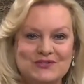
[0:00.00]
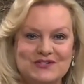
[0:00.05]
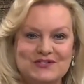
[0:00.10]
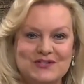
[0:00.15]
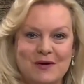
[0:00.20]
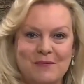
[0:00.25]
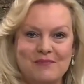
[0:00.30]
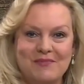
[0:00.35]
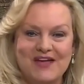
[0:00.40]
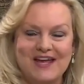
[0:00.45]

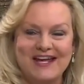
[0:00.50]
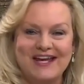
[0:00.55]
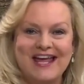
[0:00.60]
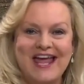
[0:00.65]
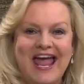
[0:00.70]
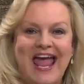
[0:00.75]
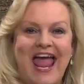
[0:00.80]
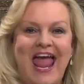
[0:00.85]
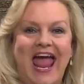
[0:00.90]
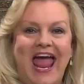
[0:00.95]
something,
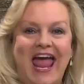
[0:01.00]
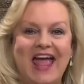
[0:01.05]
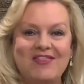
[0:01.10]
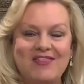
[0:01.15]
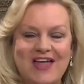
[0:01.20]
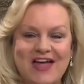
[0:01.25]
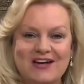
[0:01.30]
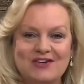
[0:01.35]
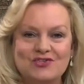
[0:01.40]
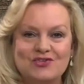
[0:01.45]
and
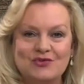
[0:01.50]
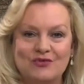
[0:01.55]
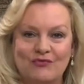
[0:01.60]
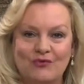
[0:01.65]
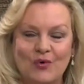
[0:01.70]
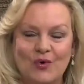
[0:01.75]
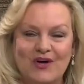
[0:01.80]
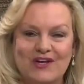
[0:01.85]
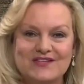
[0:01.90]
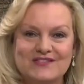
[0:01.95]
that is your
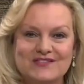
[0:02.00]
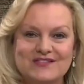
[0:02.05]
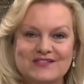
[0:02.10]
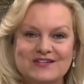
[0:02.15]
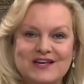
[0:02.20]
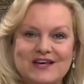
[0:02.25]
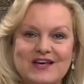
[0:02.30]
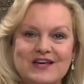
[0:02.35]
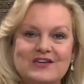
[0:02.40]
voice.